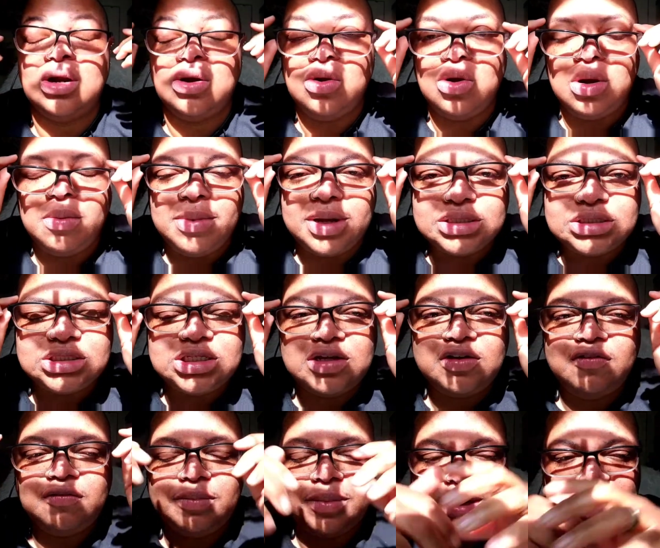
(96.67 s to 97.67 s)
to harm
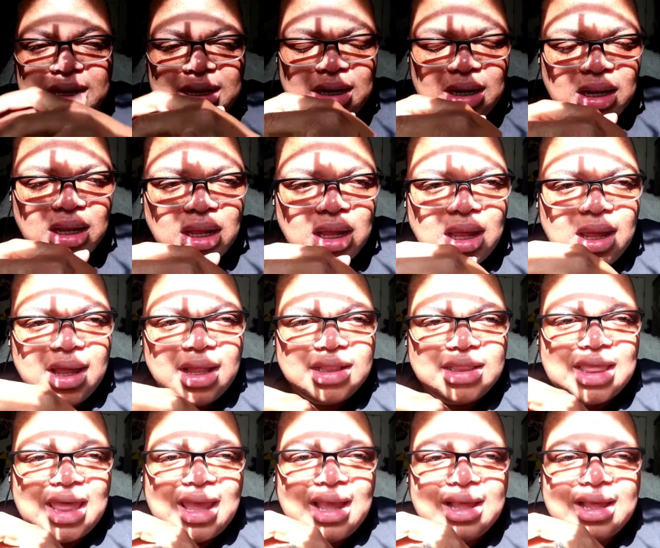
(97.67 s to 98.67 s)
myself, but
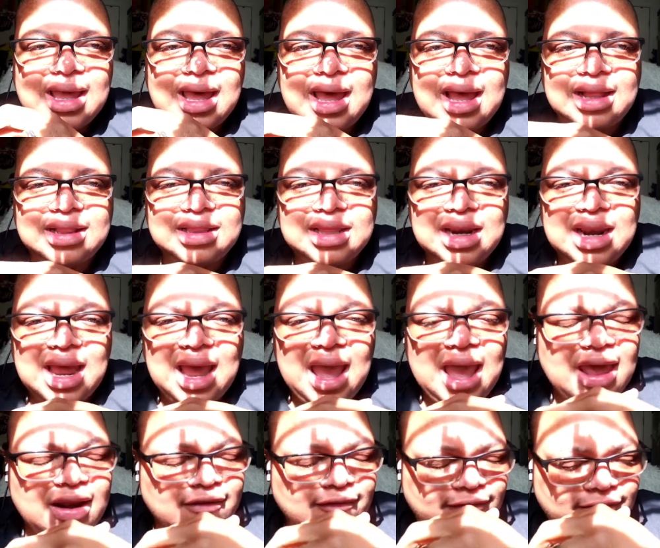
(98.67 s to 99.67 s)
thank God that I
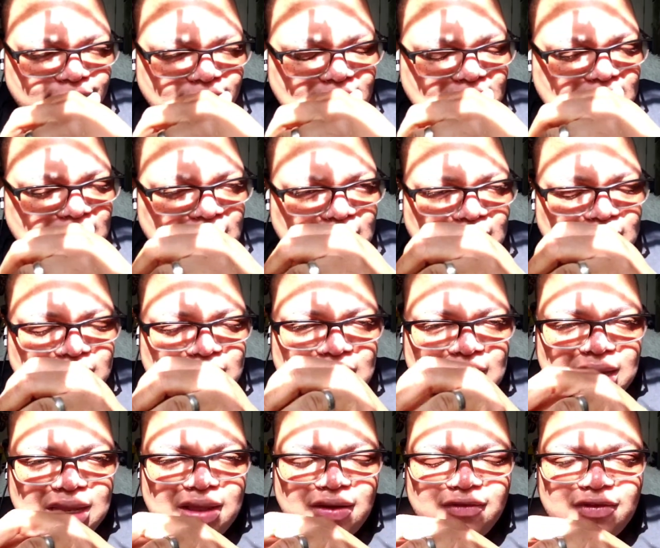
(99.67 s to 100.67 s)
had a friend
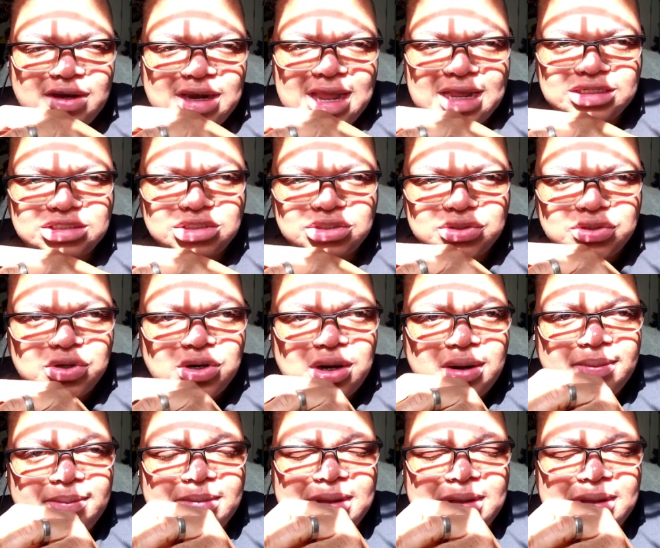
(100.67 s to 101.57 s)
that lived next door.